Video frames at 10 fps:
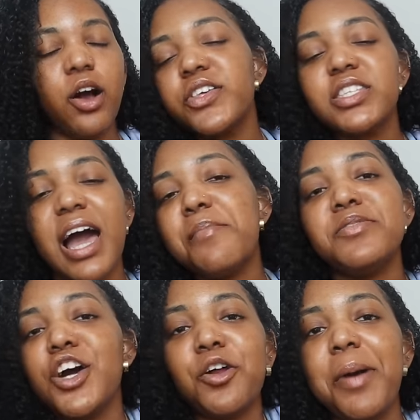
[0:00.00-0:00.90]
oh, this
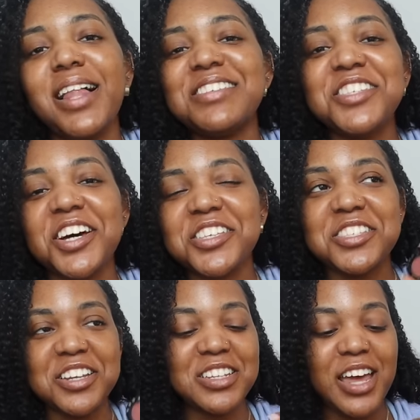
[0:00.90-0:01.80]
eyeshadow palette sucks because
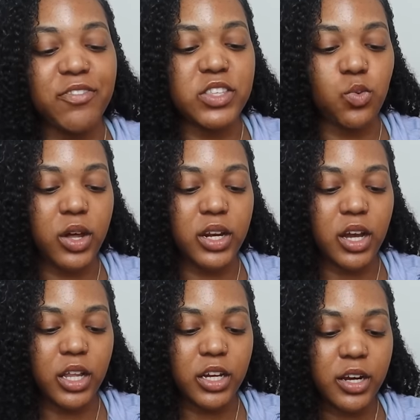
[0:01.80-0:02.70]
it doesn't have this one
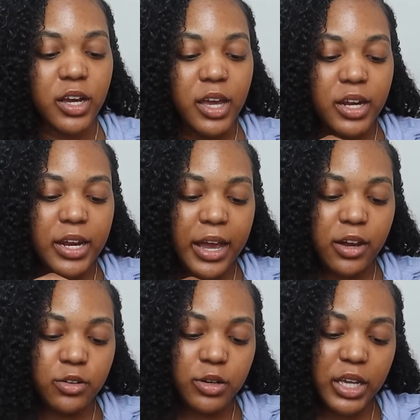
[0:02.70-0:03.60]
color.
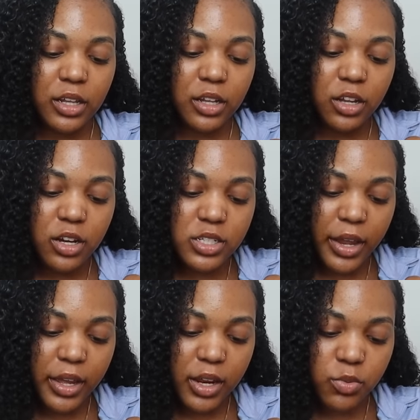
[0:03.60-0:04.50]
Now, it looked
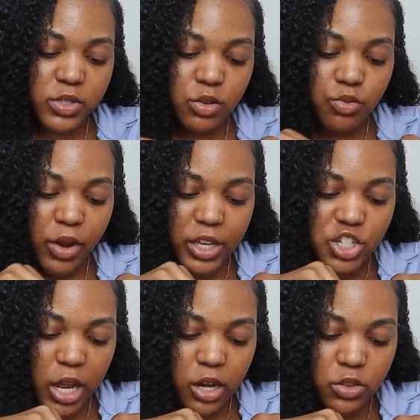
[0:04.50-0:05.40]
like it was the right
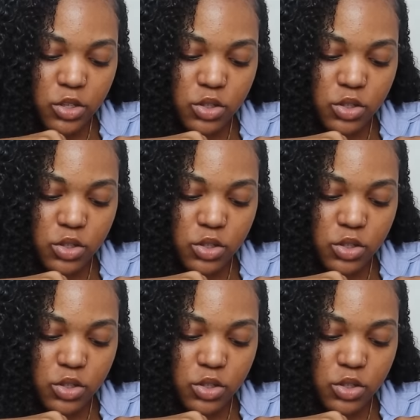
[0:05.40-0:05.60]
shade in the